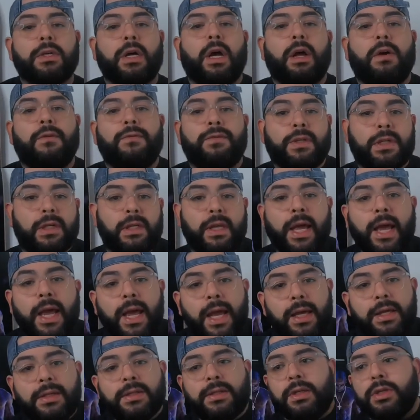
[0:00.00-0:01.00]
of
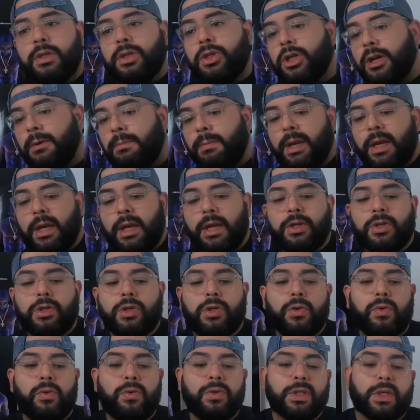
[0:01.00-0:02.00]
delays and shipment
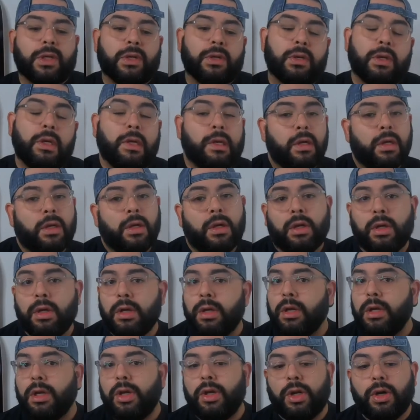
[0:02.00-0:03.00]
issues and,
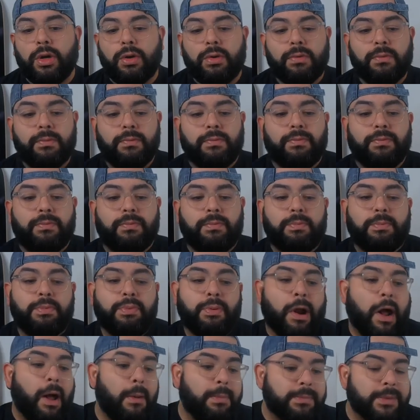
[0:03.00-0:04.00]

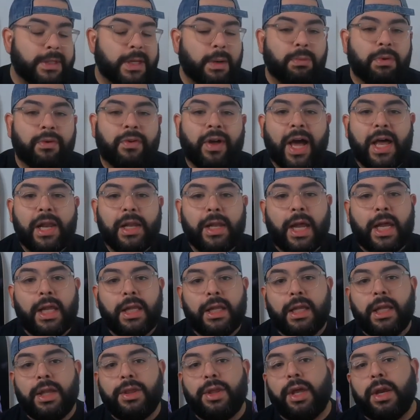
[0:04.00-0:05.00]
problems that we've had
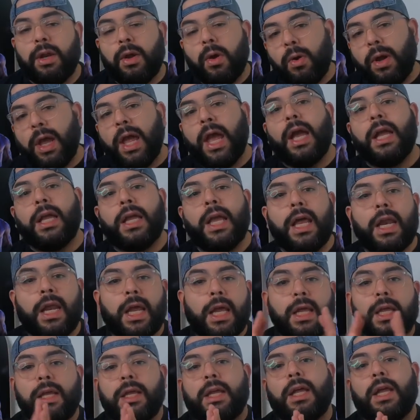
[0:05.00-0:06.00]
lately, then okay, I get
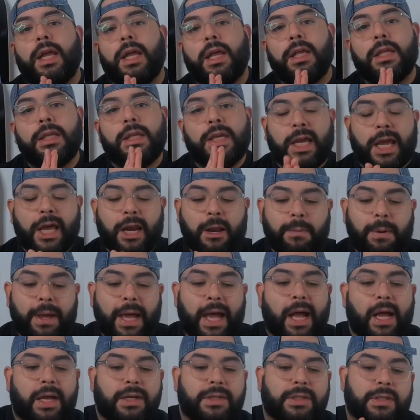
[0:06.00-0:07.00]
it. You get a
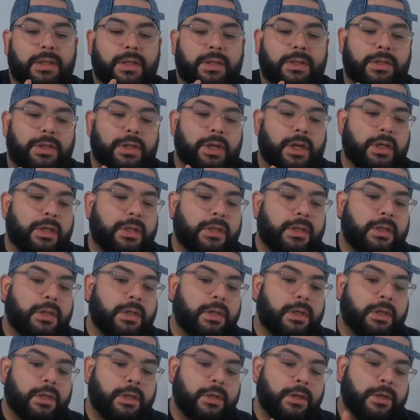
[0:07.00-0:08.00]
pass. It's just,
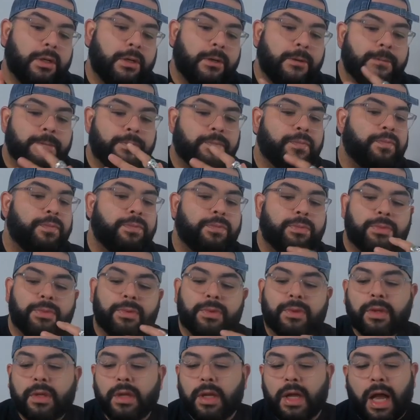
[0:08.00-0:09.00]

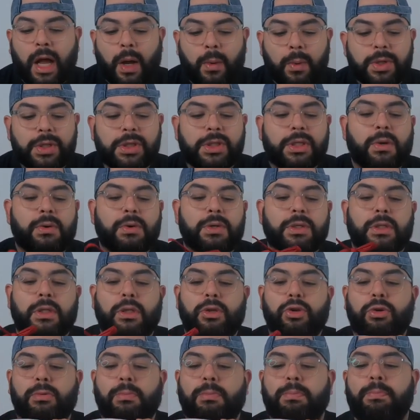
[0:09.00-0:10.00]
I wish there was a
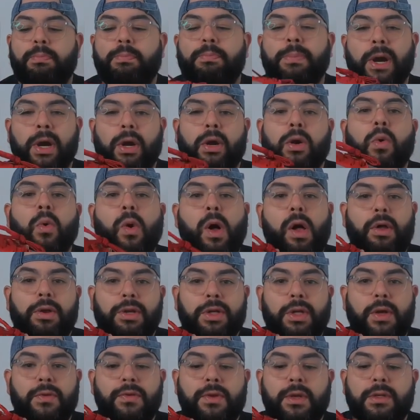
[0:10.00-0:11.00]
little better
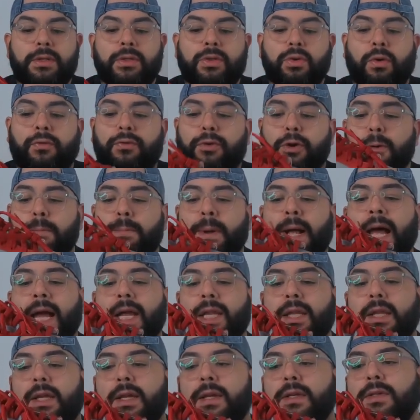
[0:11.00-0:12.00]
quality on these. So if you're
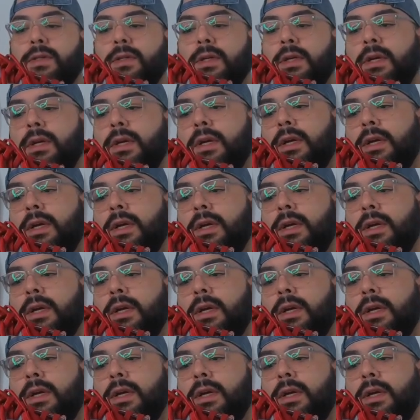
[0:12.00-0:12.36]
buying these